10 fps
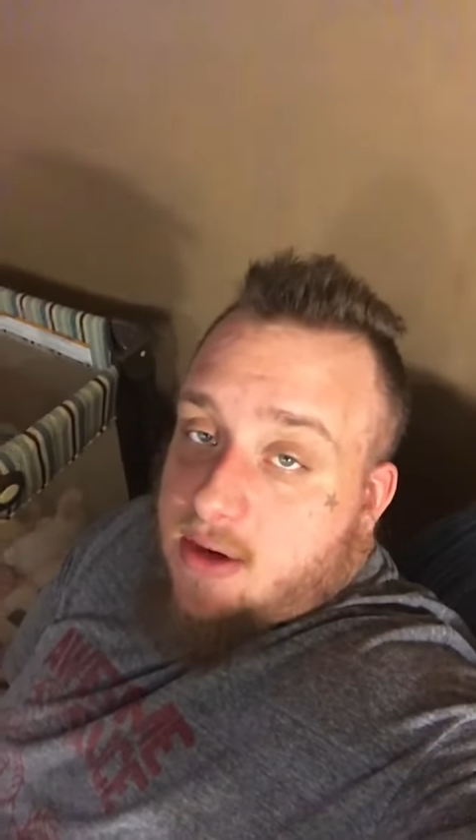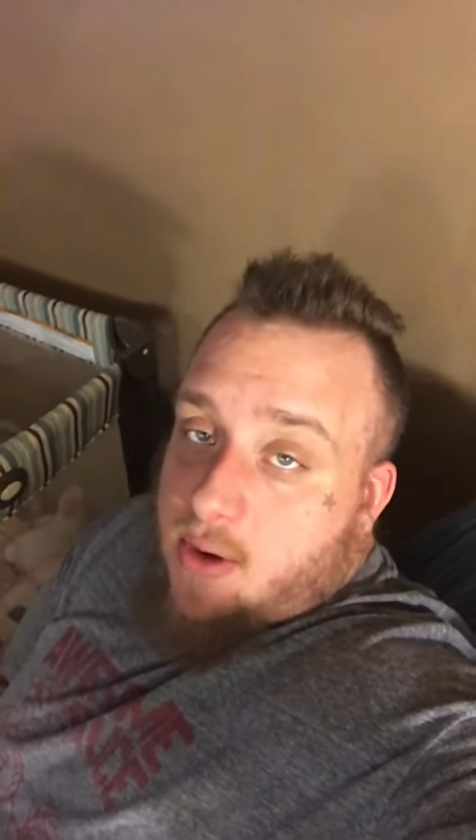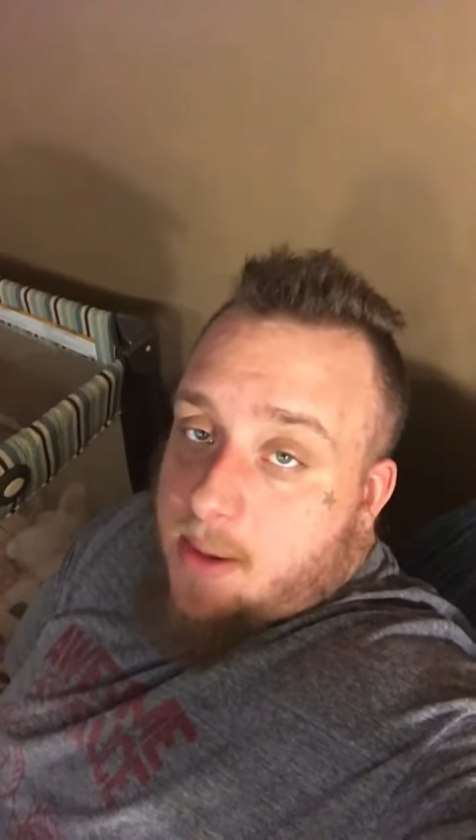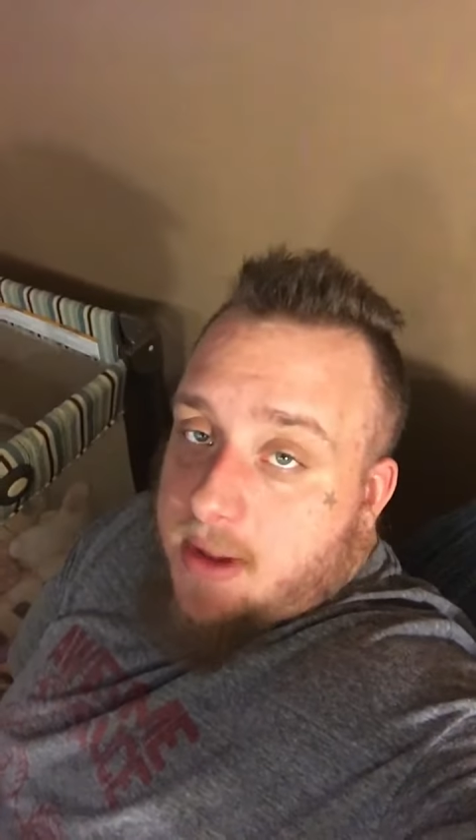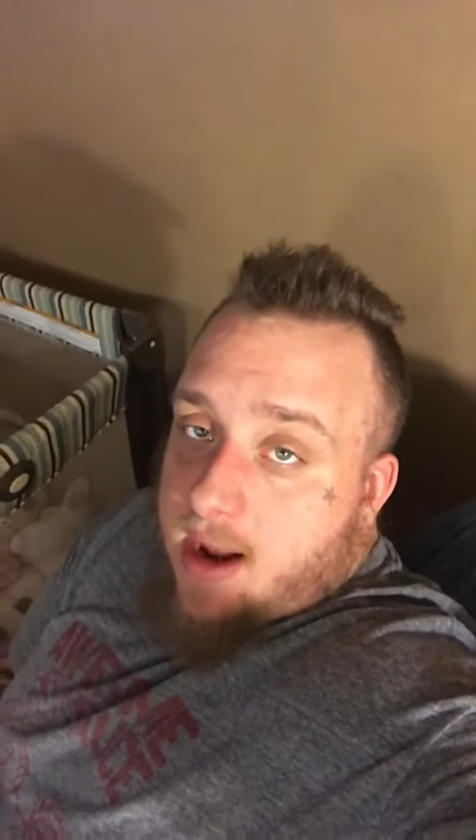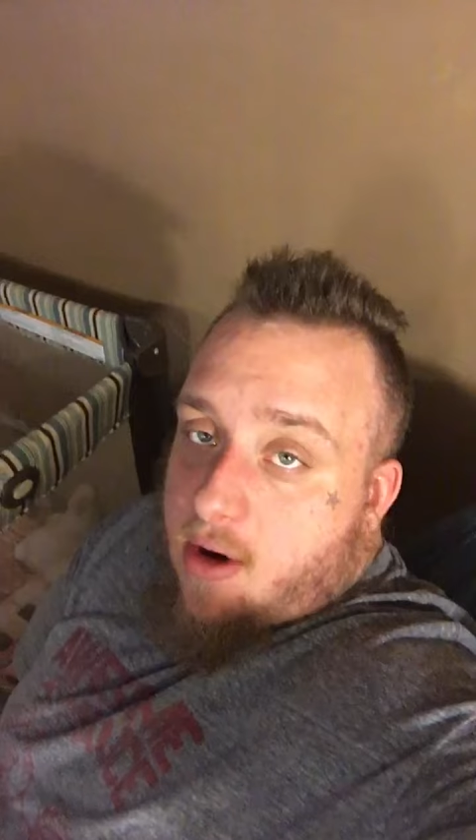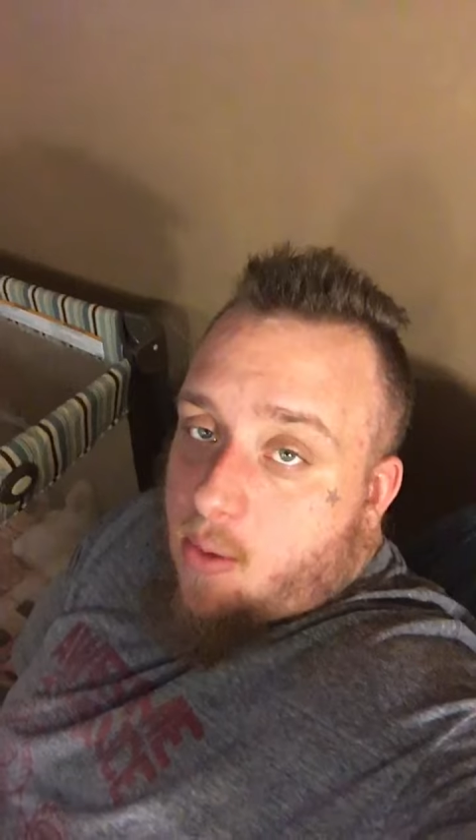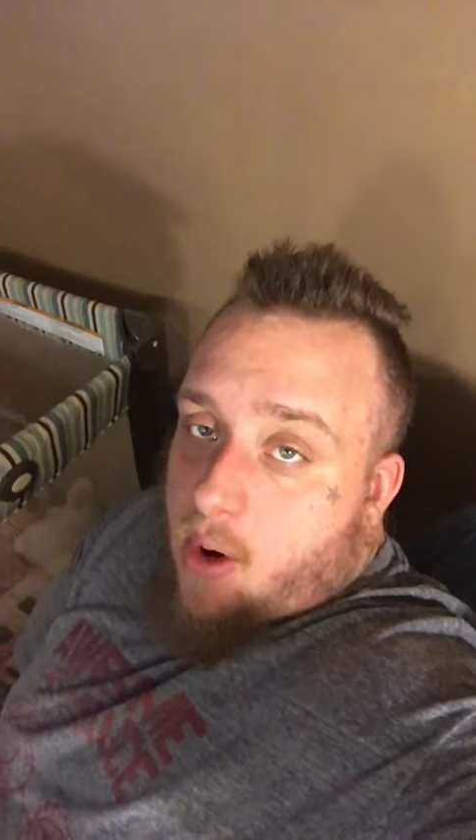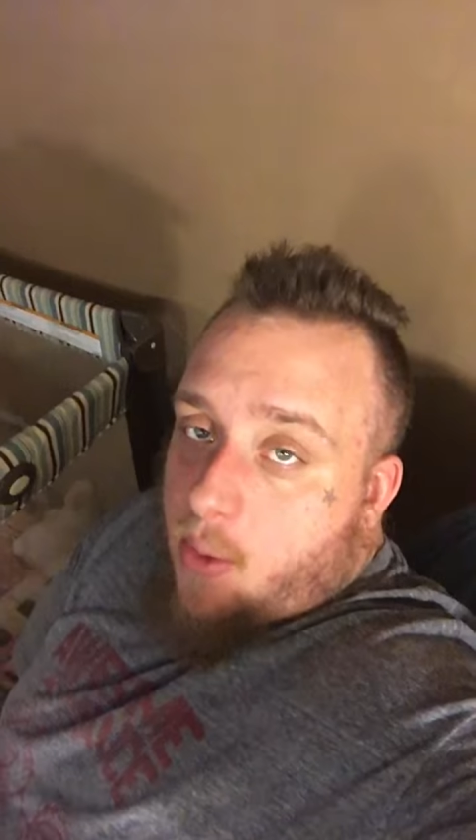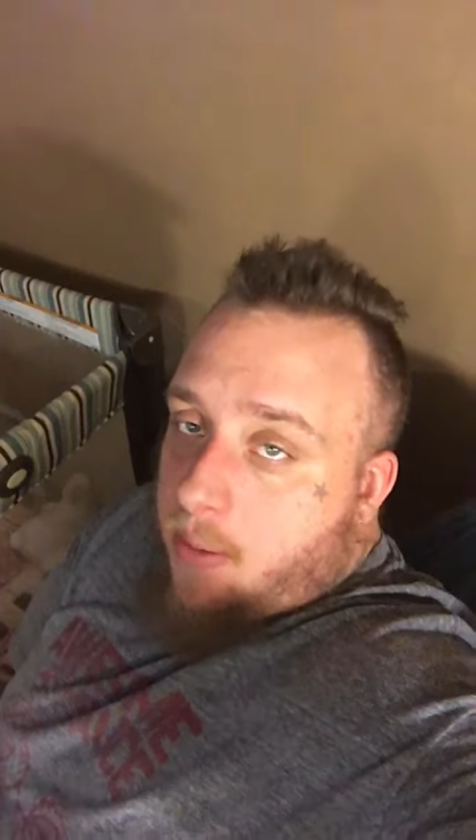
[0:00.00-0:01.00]
a little update
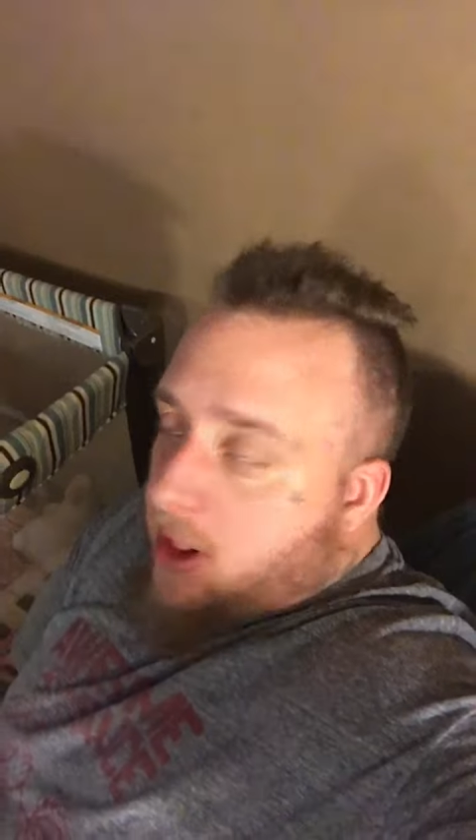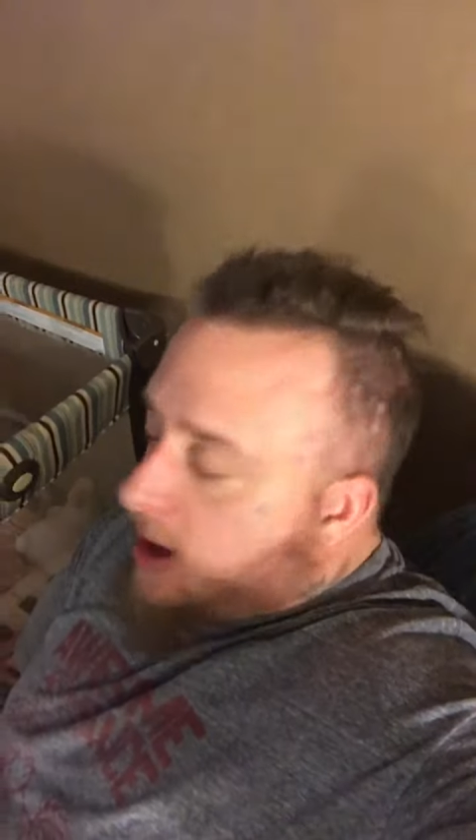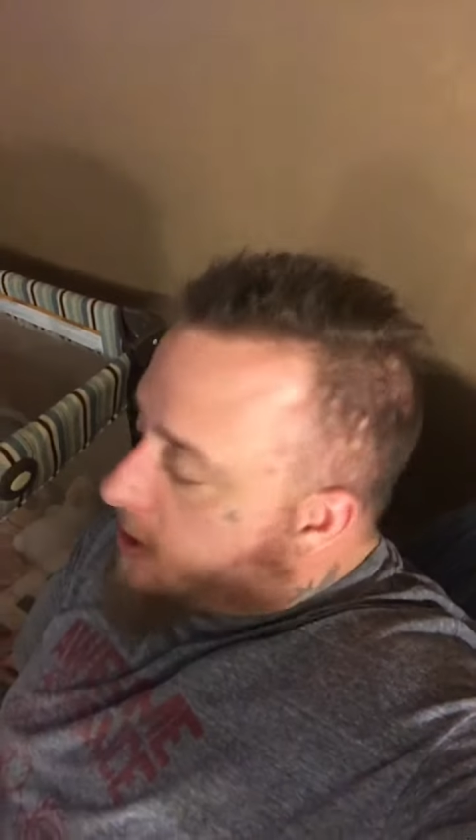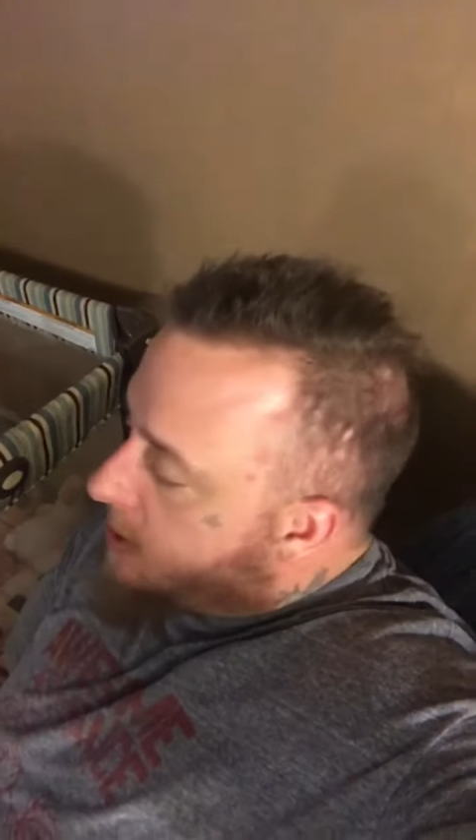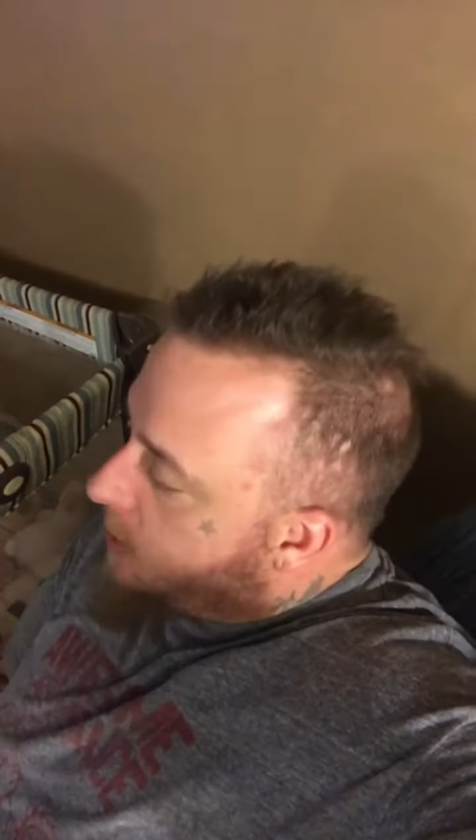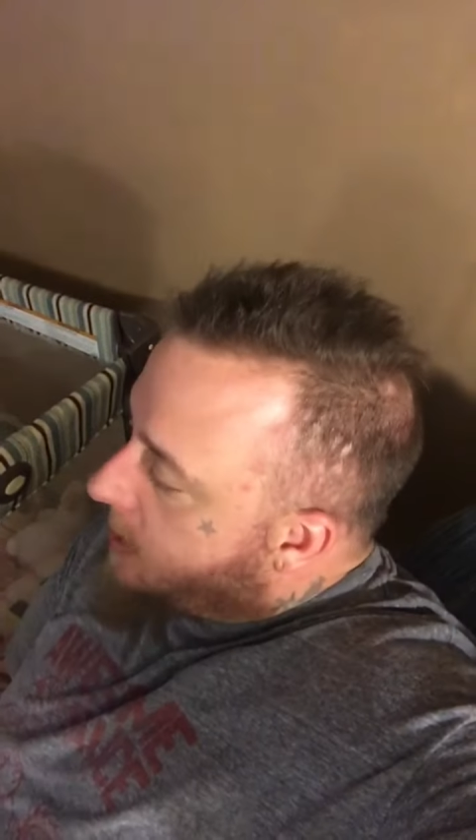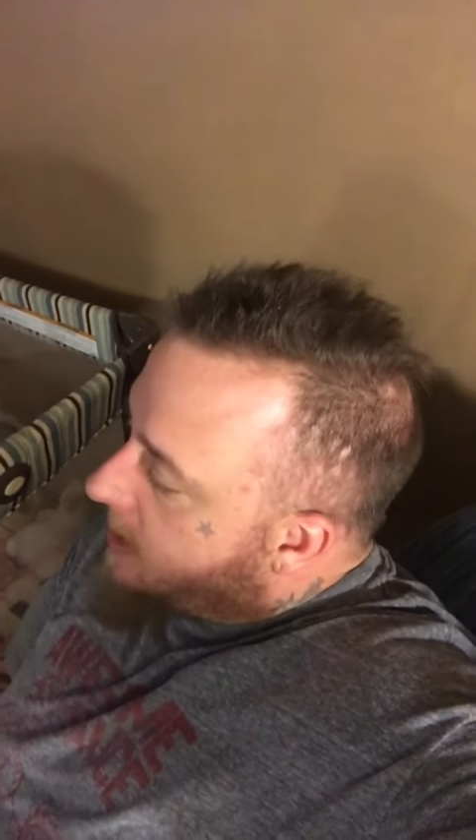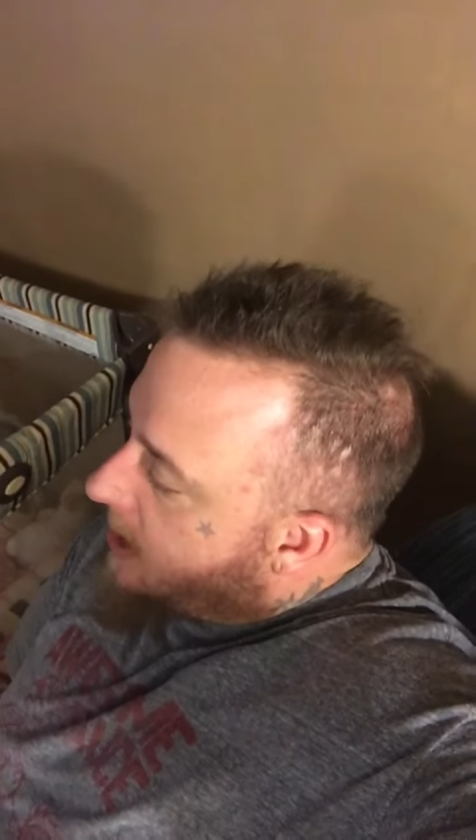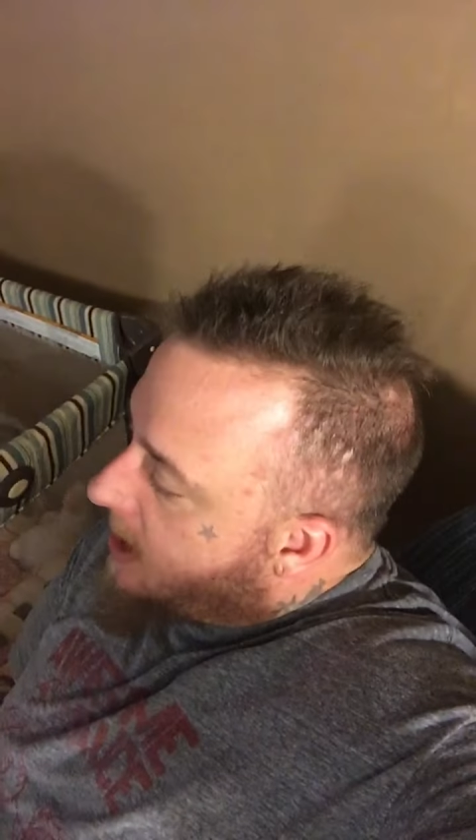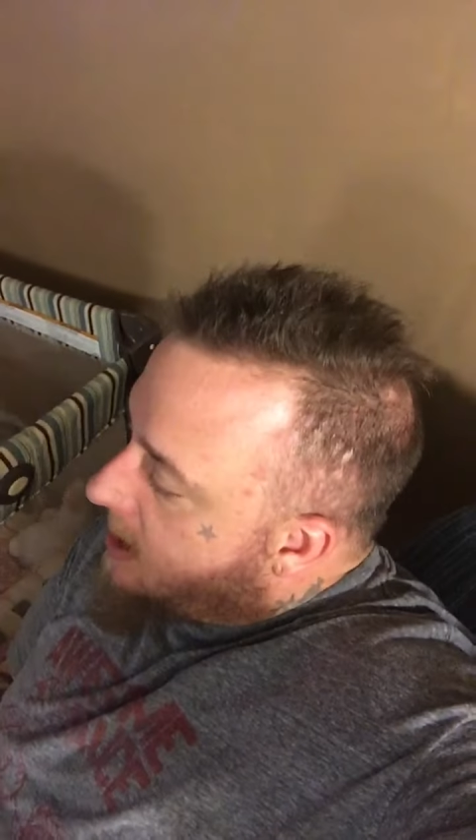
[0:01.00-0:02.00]
on what we plan on doing
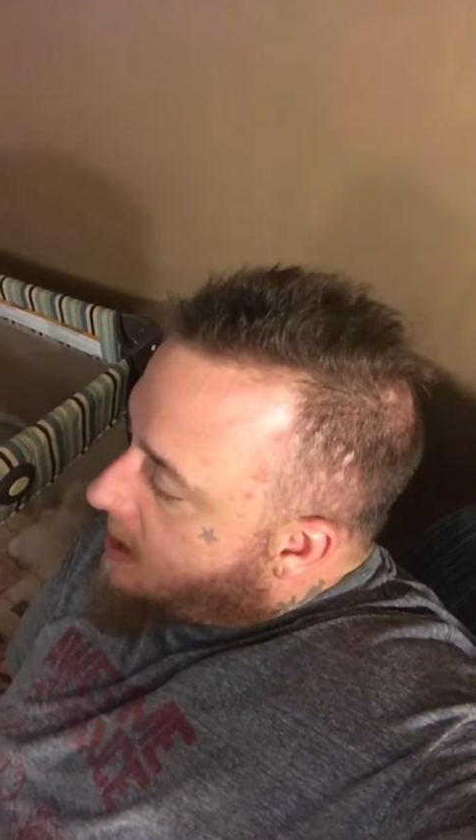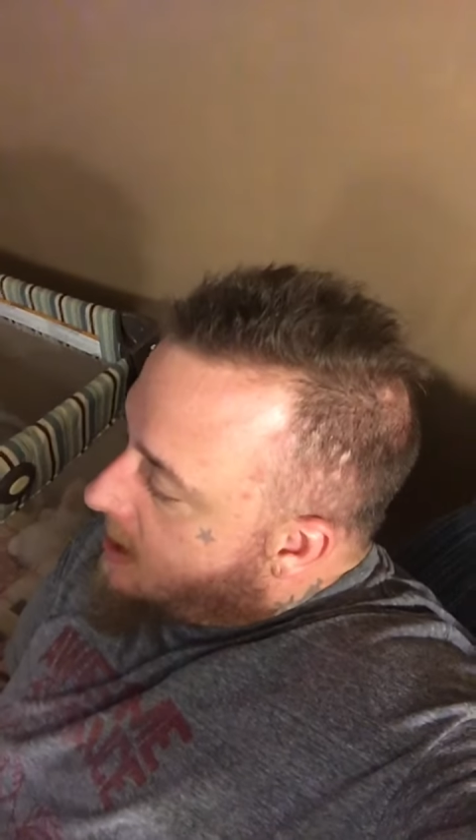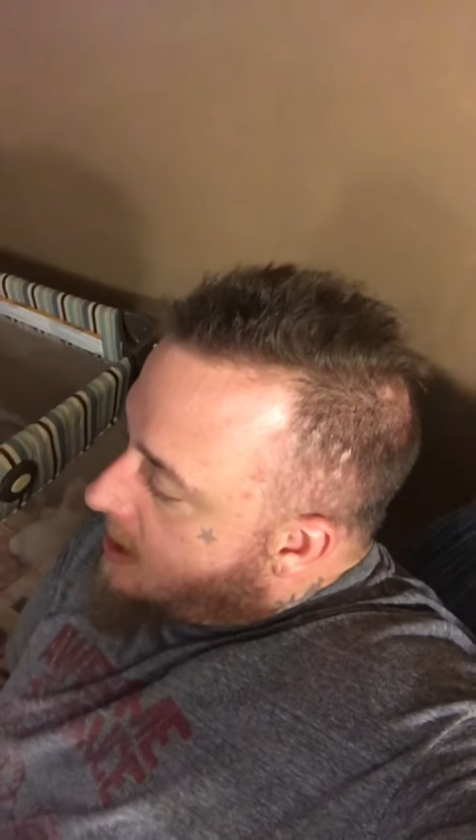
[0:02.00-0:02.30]
today.